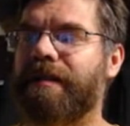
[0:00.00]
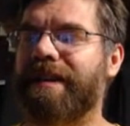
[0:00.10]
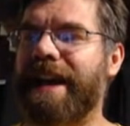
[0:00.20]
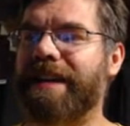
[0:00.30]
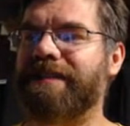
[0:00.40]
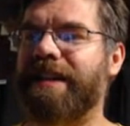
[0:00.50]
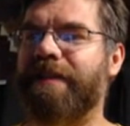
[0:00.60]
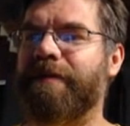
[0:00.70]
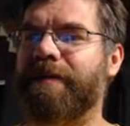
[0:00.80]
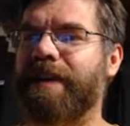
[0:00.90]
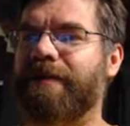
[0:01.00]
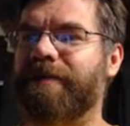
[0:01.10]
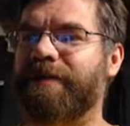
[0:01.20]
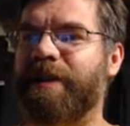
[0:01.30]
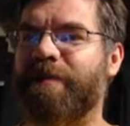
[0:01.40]
catch everything
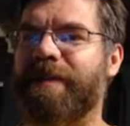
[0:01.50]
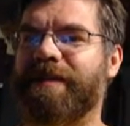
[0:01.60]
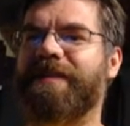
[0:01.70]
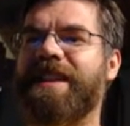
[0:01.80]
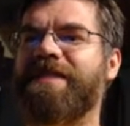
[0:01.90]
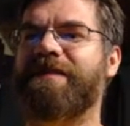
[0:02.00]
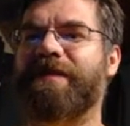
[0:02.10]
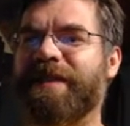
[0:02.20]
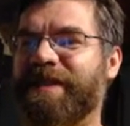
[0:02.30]
legitimately either.